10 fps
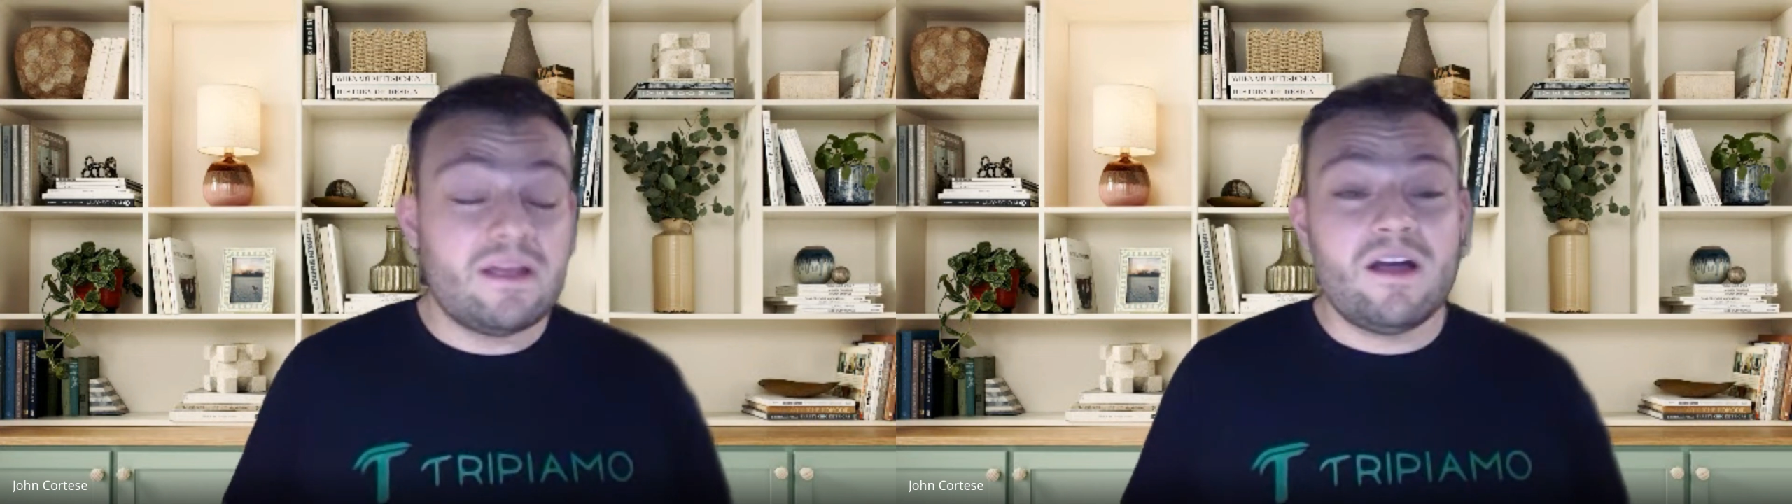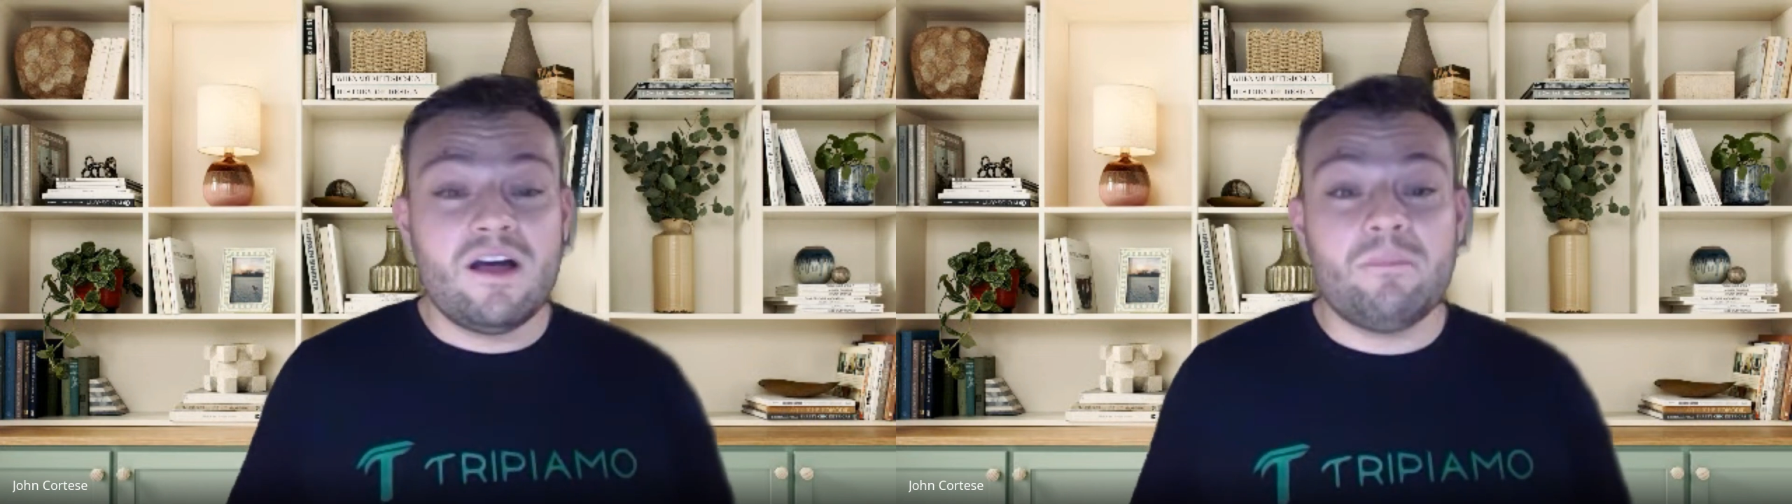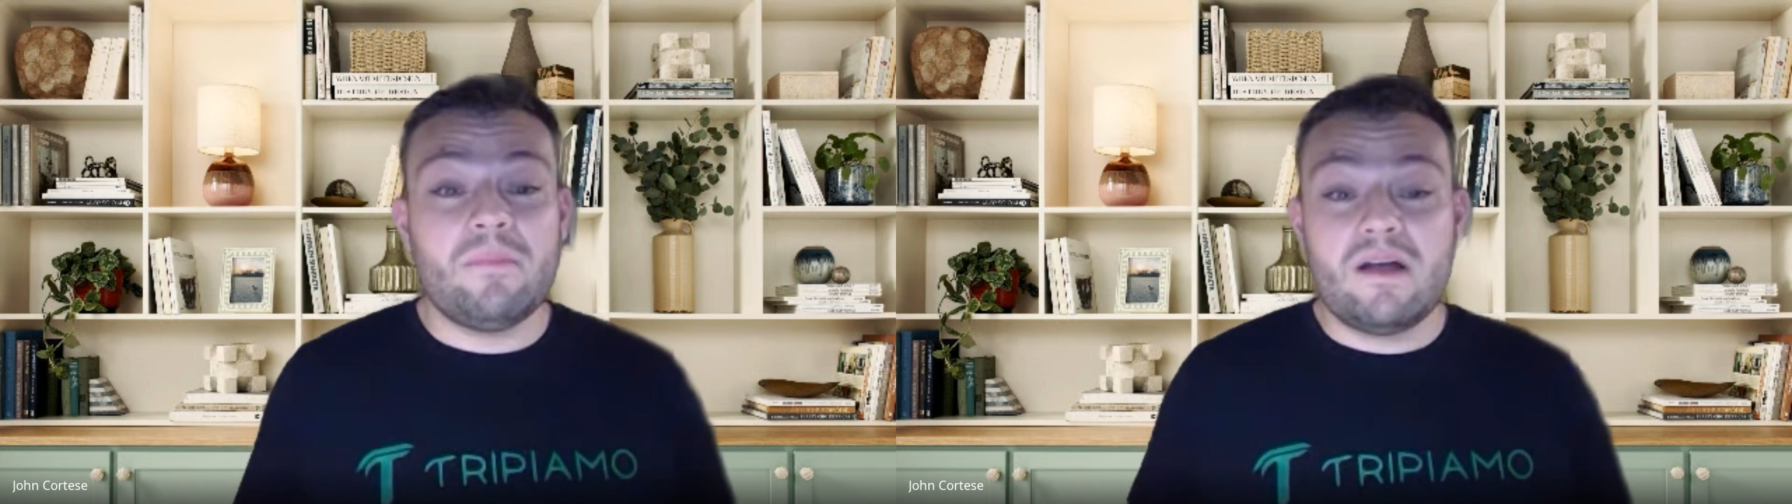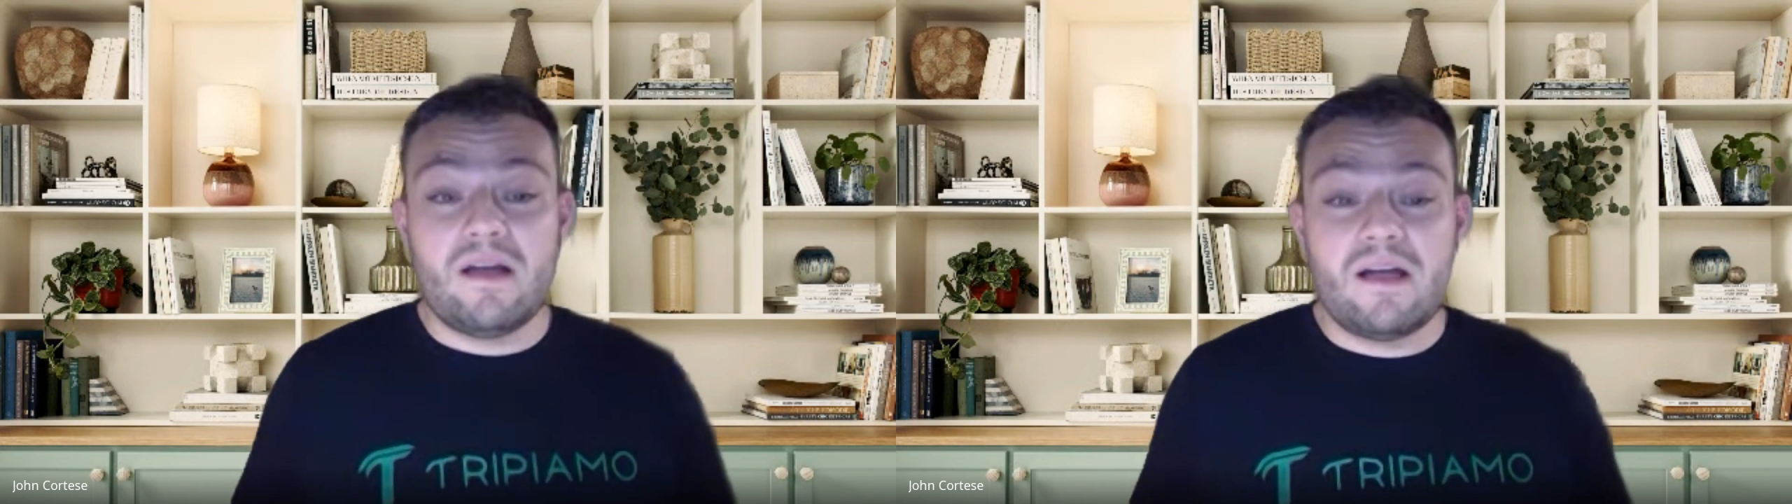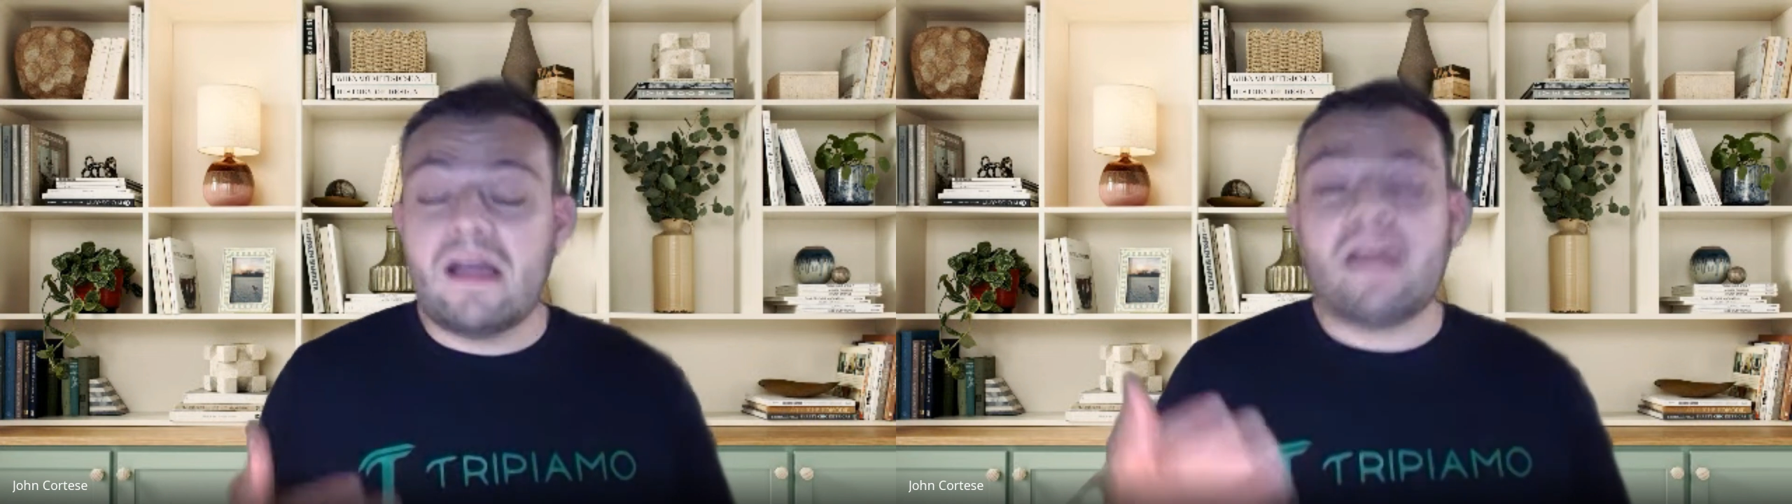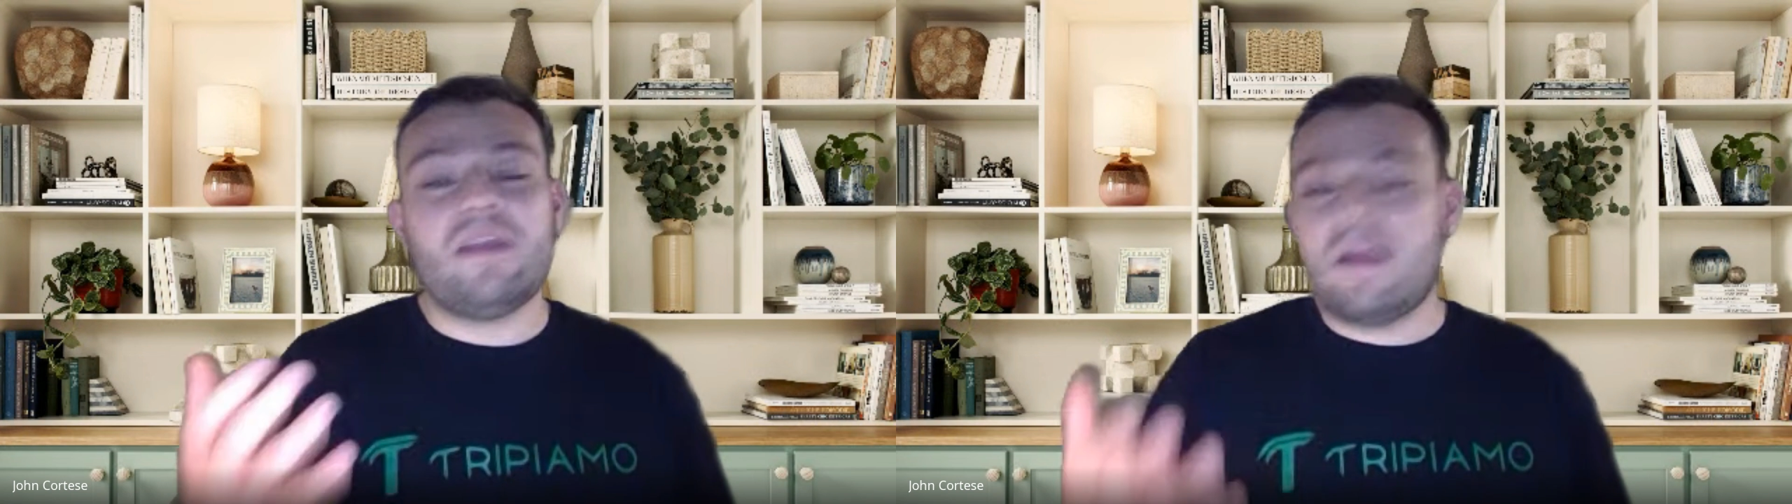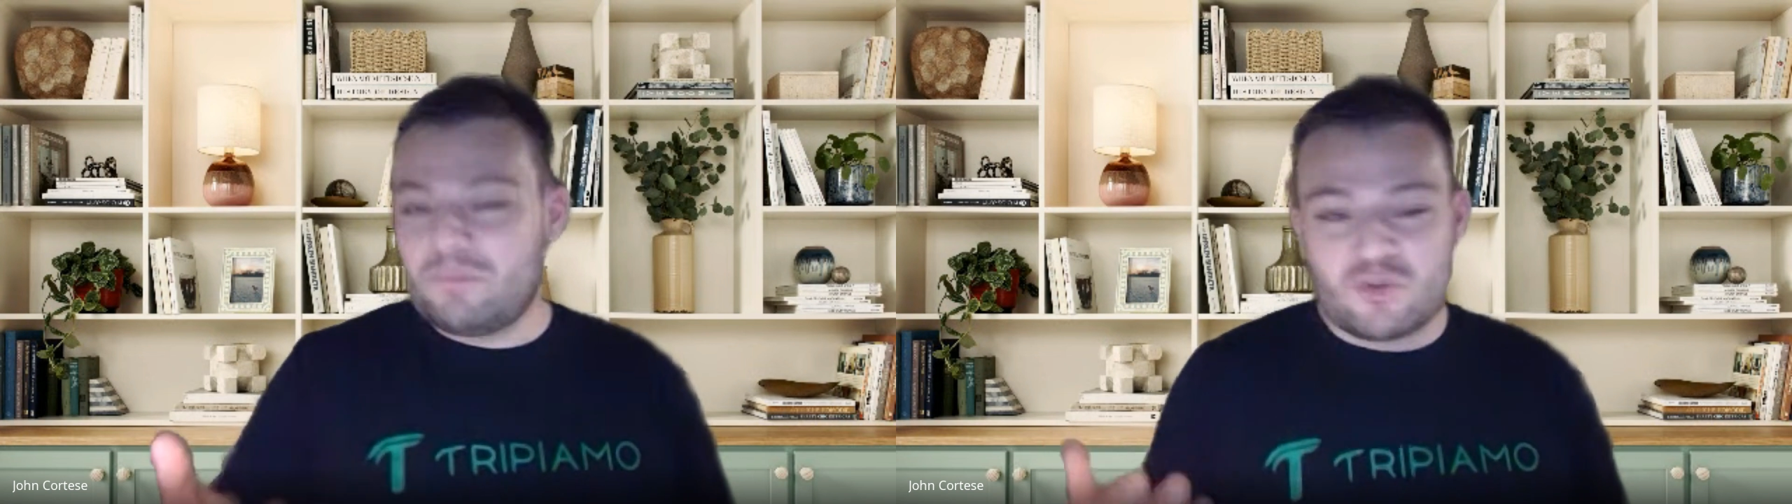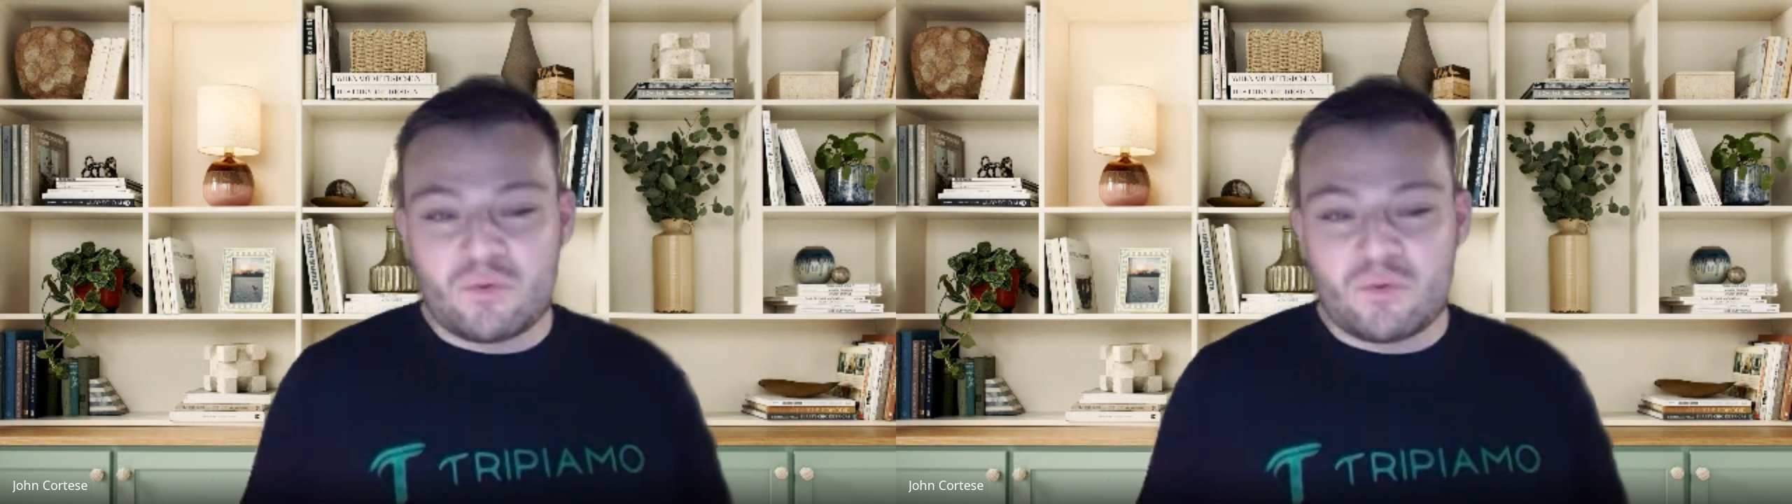And I'm sure